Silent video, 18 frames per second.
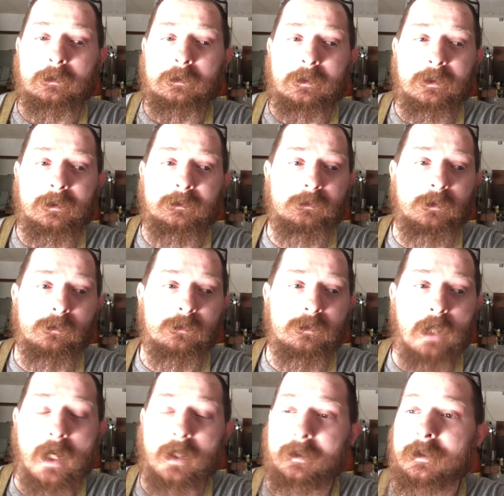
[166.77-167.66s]

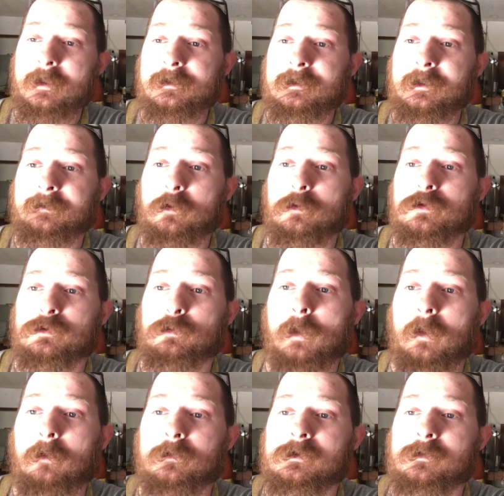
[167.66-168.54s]
You're not going to set those
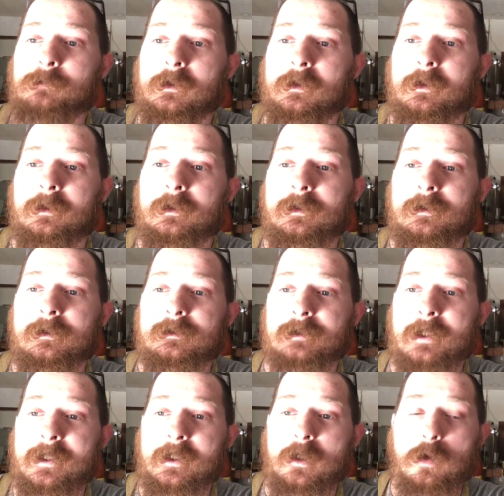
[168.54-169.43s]
welds
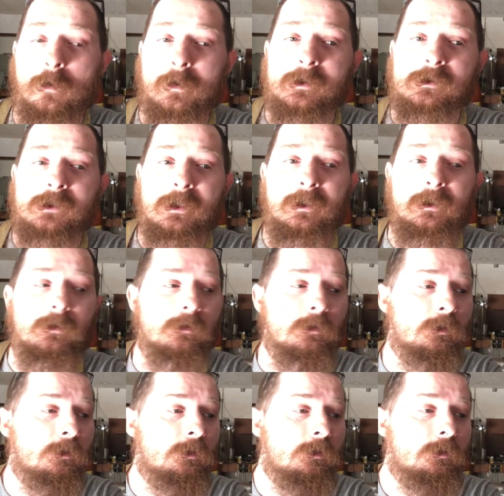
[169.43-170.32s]
because at an orange heat,
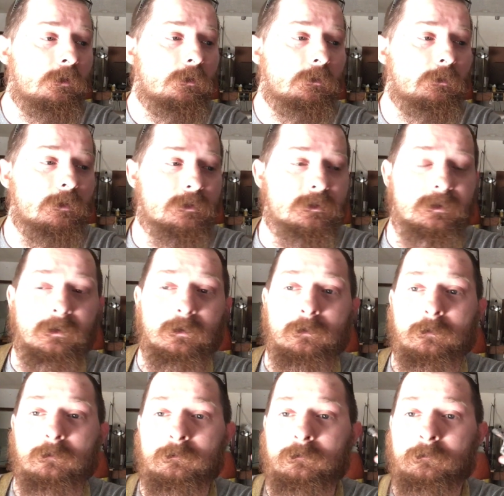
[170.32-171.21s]

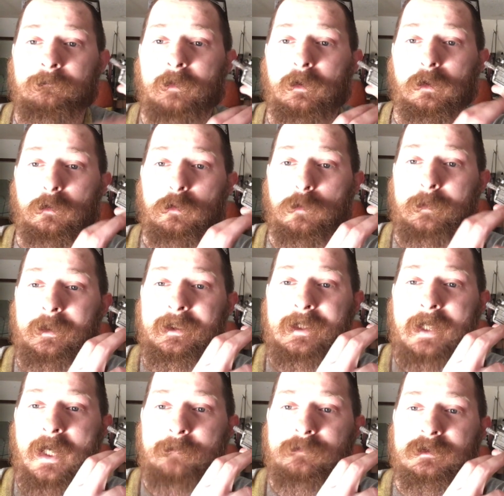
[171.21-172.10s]
the little bitty
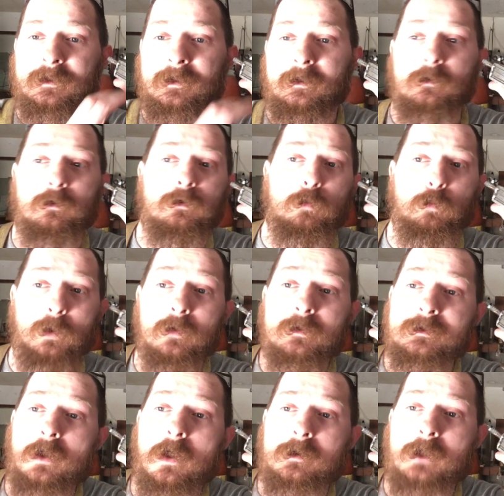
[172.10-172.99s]
gaps in here
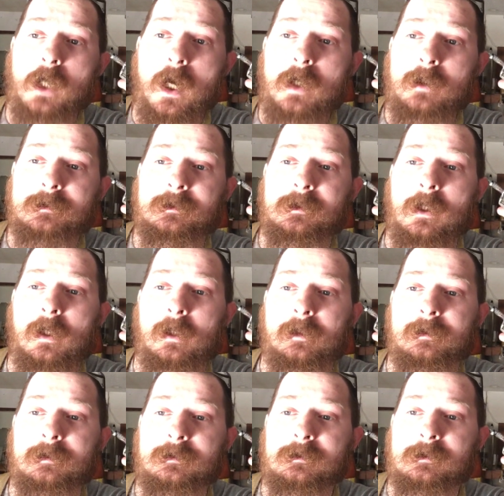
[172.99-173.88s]
will start to
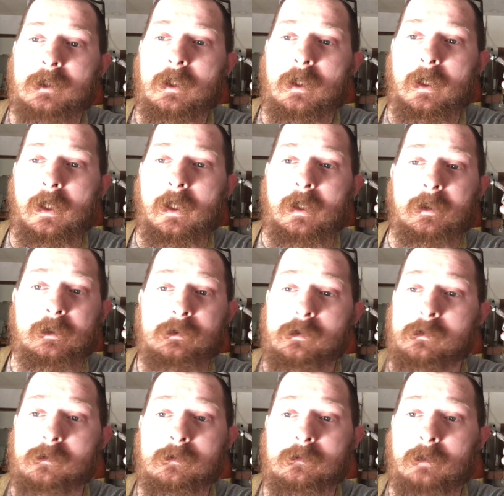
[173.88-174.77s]
oxidize
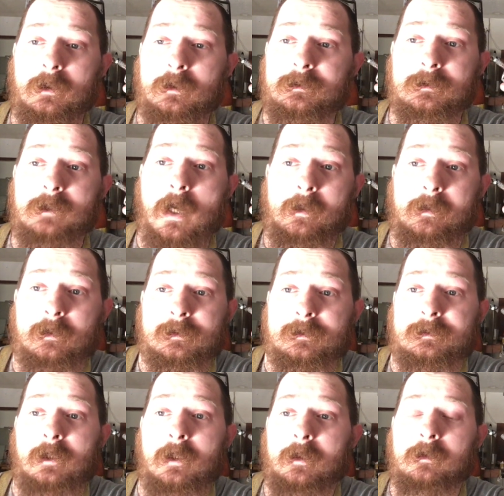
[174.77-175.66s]
and it's not going
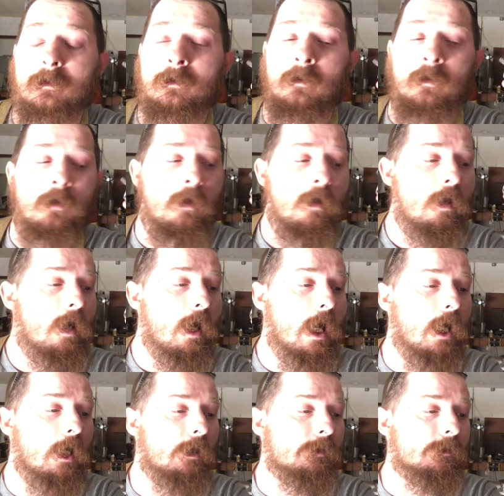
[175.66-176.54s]
to stick.
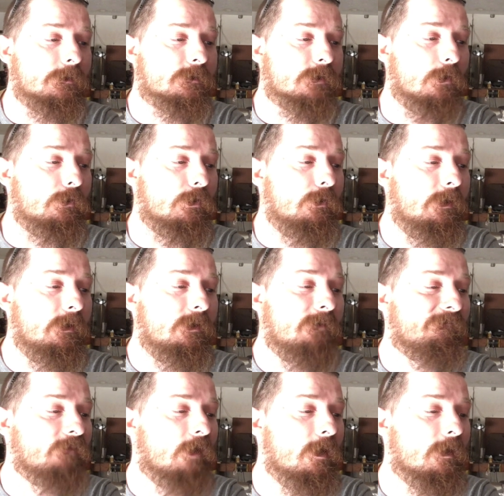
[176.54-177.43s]
So you need
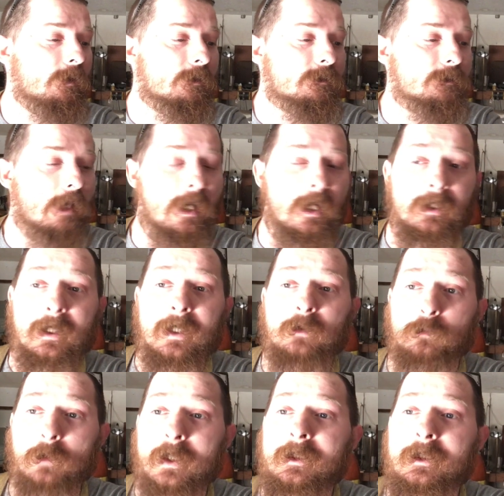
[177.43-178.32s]
to flux at a
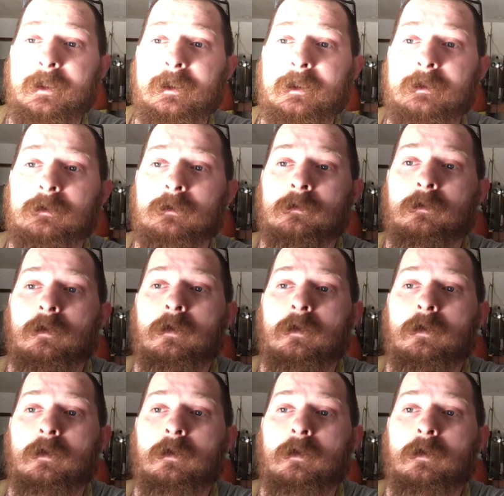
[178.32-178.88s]
red heat